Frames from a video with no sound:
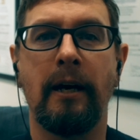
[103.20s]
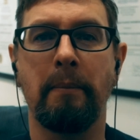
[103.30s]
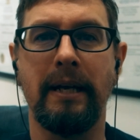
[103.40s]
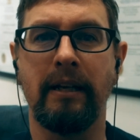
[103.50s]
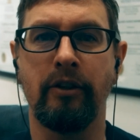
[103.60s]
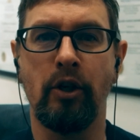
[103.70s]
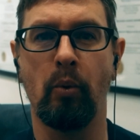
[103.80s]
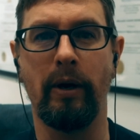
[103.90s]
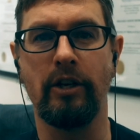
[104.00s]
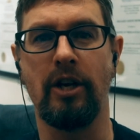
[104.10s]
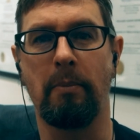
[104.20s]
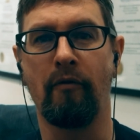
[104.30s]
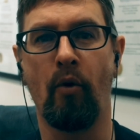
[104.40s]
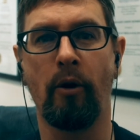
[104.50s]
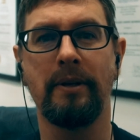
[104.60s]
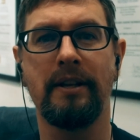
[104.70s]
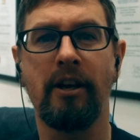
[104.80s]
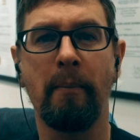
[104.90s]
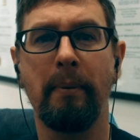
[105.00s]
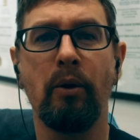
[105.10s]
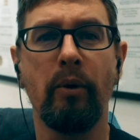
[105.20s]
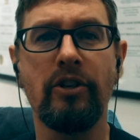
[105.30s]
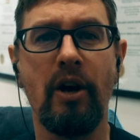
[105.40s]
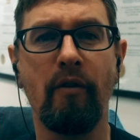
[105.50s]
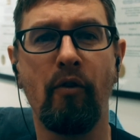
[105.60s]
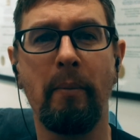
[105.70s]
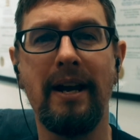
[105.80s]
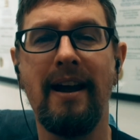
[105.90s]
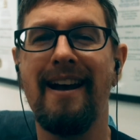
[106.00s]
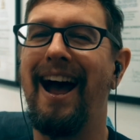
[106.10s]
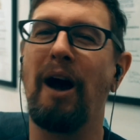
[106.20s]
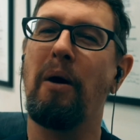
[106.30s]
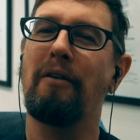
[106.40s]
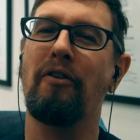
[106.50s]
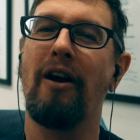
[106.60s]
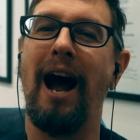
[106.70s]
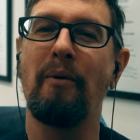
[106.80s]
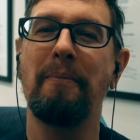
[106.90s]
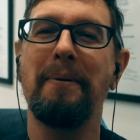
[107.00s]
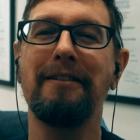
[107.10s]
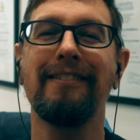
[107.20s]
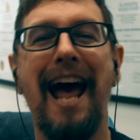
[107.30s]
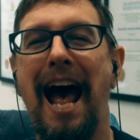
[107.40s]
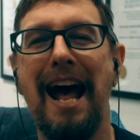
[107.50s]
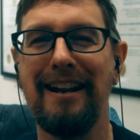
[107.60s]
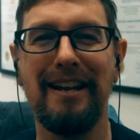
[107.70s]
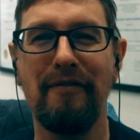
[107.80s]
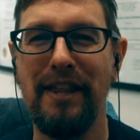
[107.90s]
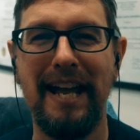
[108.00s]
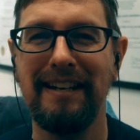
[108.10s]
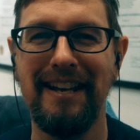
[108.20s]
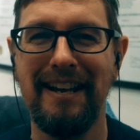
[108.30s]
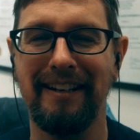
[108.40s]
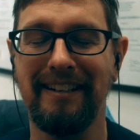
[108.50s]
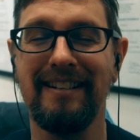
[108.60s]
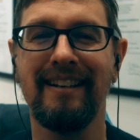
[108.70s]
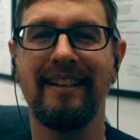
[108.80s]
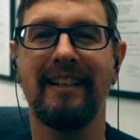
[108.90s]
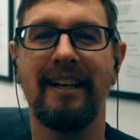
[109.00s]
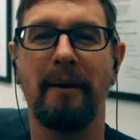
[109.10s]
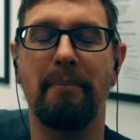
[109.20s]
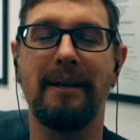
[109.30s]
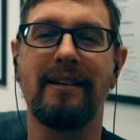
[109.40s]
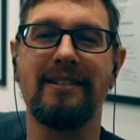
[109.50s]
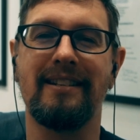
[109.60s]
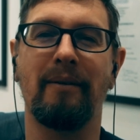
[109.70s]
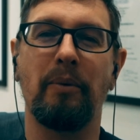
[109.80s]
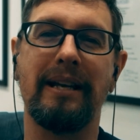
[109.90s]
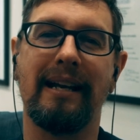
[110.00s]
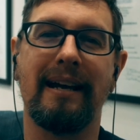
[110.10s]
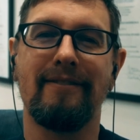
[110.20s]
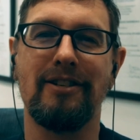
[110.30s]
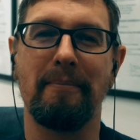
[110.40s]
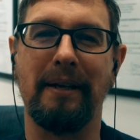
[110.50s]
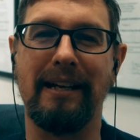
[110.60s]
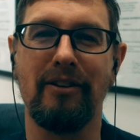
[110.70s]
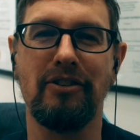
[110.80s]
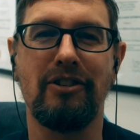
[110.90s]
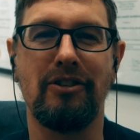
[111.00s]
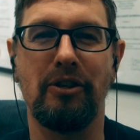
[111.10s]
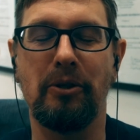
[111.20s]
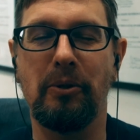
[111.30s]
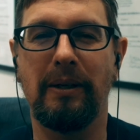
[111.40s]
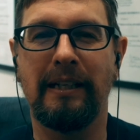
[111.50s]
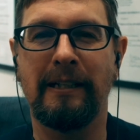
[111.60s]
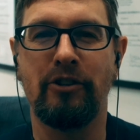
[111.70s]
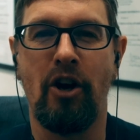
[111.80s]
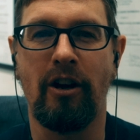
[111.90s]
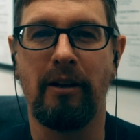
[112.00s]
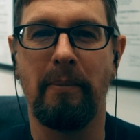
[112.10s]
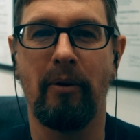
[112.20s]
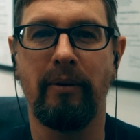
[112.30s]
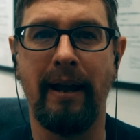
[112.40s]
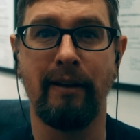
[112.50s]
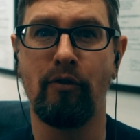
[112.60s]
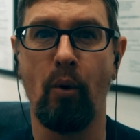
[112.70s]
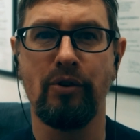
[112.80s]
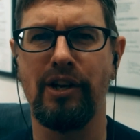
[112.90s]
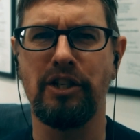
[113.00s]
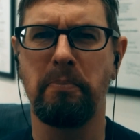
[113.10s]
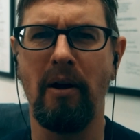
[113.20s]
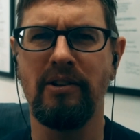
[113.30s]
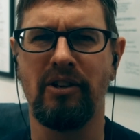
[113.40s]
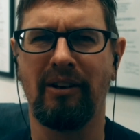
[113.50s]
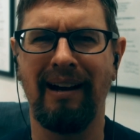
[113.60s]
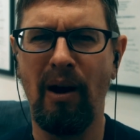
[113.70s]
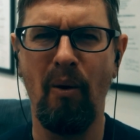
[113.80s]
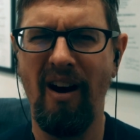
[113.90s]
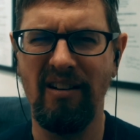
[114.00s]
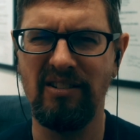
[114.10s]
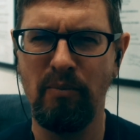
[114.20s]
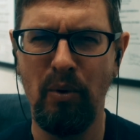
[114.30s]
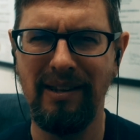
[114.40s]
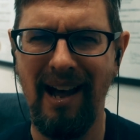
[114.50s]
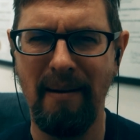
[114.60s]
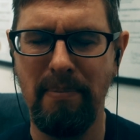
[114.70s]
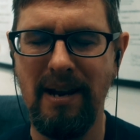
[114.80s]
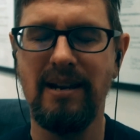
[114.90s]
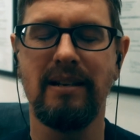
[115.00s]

In no way, shape, or form did the company reach out for me. However, I would be glad if they did, because then we could have something else to talk about. And of course, a sponsor. How awesome would that be?